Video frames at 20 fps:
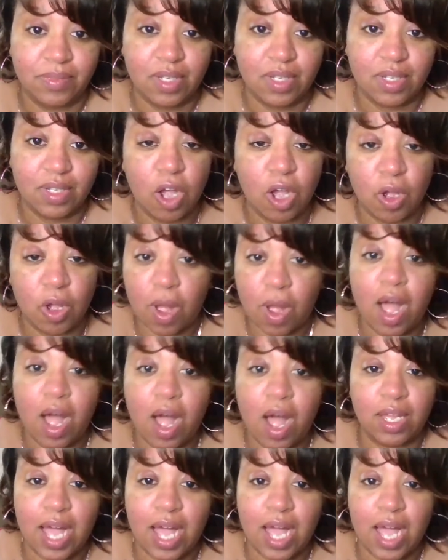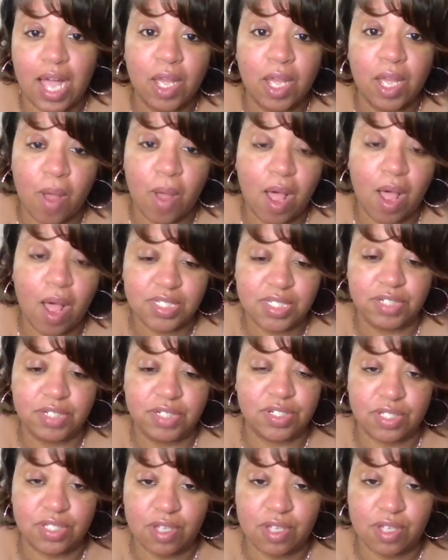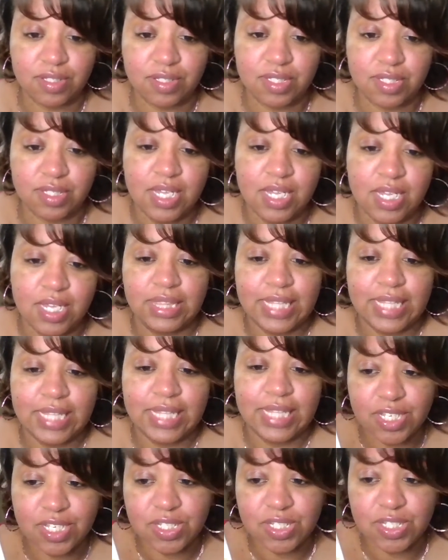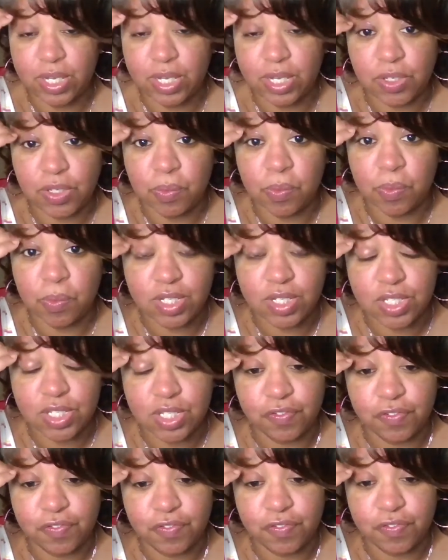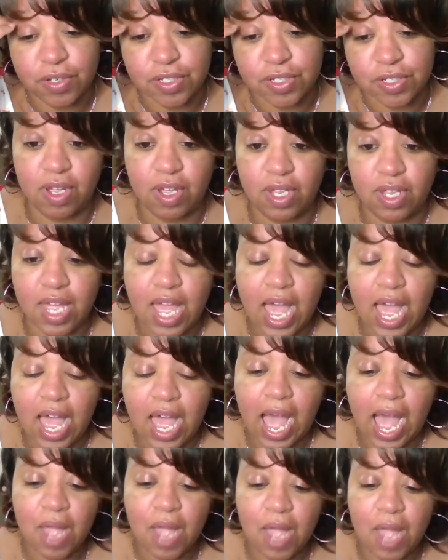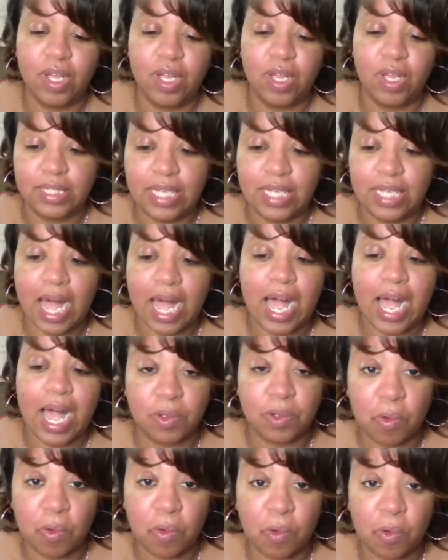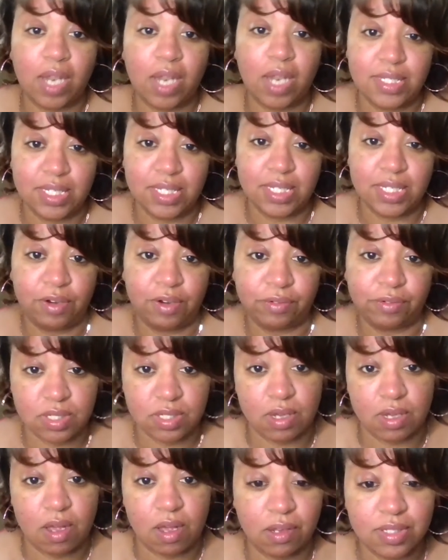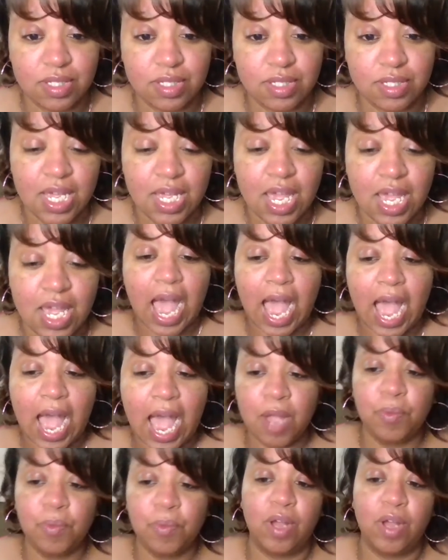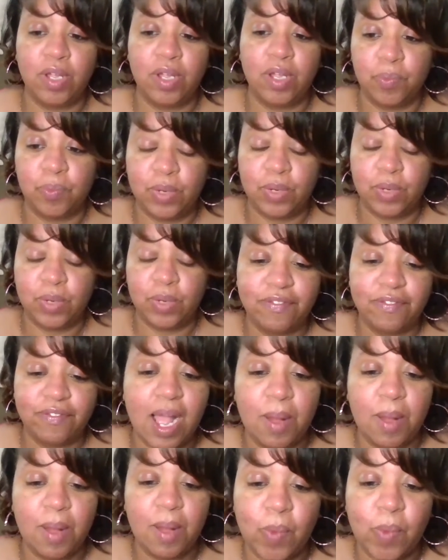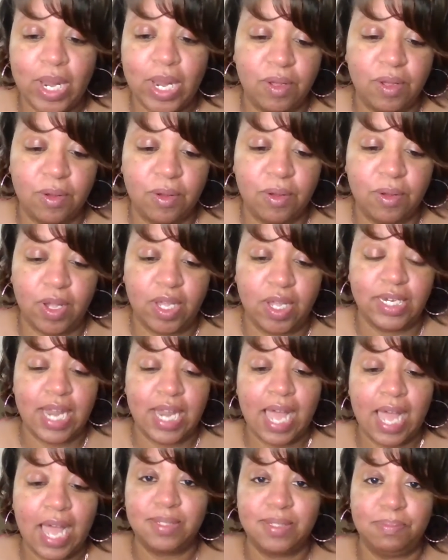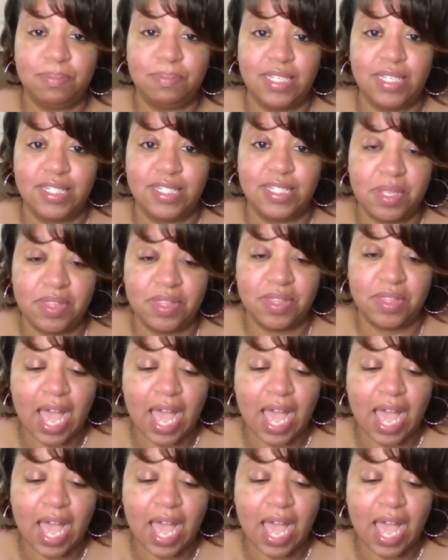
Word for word: a God quality results. That is what you want to focus on. I want God quality results. I want whatever I'm waiting on not to be something that